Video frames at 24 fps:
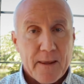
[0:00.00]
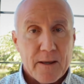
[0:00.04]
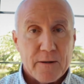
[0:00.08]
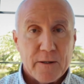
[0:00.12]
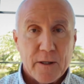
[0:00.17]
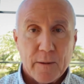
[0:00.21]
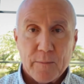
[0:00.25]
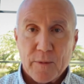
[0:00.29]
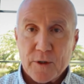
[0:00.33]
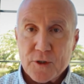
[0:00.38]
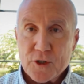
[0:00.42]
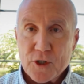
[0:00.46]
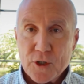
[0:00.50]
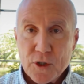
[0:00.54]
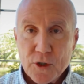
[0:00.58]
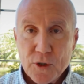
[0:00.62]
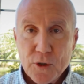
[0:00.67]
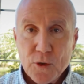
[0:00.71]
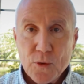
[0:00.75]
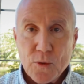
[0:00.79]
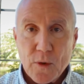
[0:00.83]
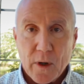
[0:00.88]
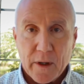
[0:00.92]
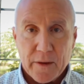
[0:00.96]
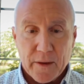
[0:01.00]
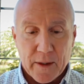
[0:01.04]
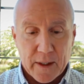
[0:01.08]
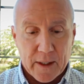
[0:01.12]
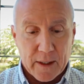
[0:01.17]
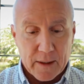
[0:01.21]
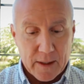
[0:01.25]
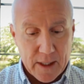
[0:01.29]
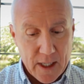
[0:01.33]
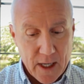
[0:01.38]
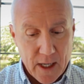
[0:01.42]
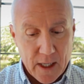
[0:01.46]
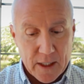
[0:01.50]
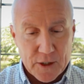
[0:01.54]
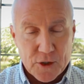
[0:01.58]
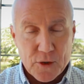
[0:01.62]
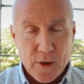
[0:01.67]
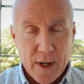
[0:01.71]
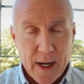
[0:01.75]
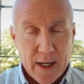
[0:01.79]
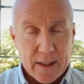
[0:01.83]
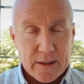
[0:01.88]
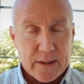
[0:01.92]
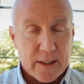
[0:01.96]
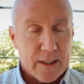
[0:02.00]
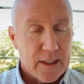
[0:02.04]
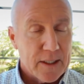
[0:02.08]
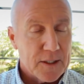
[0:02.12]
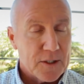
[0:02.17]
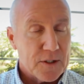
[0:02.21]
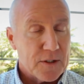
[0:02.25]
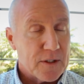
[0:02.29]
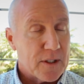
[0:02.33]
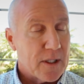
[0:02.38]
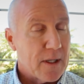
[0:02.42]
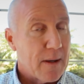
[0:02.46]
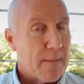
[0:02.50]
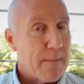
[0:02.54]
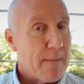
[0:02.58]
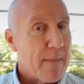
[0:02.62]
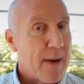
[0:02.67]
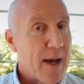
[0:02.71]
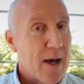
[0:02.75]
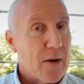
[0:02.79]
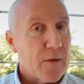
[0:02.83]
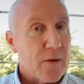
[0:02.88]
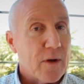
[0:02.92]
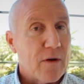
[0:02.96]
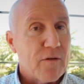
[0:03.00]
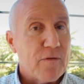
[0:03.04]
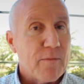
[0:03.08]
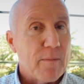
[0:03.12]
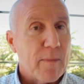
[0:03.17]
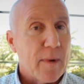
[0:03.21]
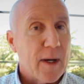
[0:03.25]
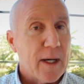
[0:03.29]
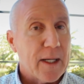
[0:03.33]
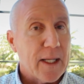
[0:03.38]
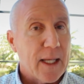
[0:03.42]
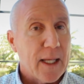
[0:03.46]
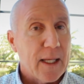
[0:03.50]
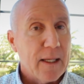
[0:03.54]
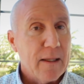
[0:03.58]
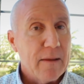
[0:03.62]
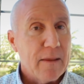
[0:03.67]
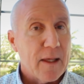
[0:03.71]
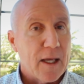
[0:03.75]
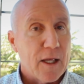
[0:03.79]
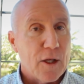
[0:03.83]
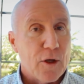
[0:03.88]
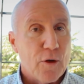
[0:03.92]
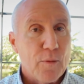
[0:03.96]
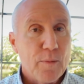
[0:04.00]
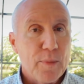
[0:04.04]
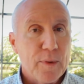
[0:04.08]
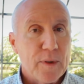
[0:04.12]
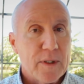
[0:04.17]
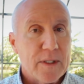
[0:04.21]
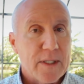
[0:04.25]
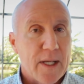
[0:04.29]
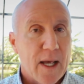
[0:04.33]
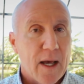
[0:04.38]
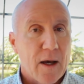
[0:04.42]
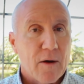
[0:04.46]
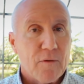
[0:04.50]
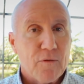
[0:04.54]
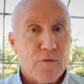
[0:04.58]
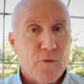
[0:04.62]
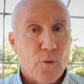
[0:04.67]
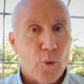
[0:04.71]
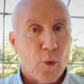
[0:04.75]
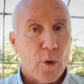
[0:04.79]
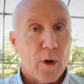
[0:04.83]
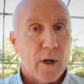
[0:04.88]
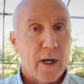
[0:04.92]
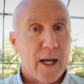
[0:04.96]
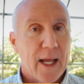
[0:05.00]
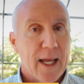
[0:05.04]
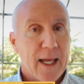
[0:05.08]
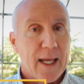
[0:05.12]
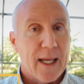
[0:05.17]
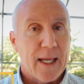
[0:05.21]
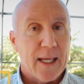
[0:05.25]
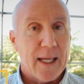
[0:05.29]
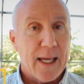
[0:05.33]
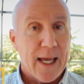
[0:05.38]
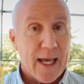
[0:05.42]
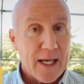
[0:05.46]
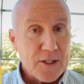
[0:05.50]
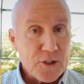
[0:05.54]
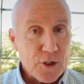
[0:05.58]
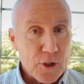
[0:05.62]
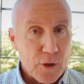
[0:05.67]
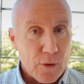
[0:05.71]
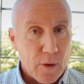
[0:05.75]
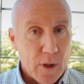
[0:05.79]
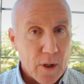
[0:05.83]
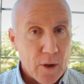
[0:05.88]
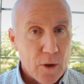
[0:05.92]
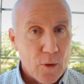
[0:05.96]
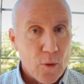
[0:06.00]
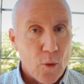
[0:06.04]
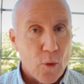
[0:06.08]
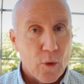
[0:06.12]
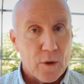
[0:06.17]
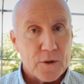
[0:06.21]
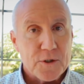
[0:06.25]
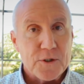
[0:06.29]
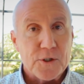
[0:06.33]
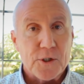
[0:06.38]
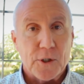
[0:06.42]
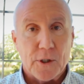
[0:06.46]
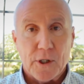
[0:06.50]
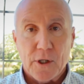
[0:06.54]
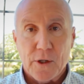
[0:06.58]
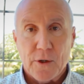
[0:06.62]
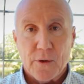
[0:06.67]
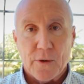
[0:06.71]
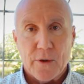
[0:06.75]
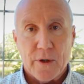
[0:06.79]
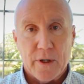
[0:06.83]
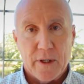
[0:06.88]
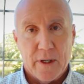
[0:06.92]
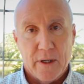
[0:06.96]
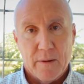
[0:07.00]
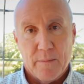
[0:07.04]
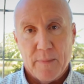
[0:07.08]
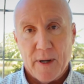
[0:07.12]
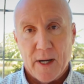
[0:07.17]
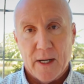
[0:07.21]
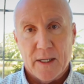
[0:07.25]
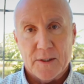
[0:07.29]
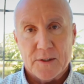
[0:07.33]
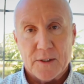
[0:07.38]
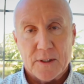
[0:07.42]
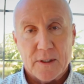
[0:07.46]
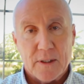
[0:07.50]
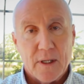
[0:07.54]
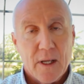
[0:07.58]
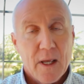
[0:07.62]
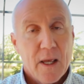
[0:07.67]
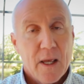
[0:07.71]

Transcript: Number two on the contract is the amount of money that you put down for a escrow or security deposit.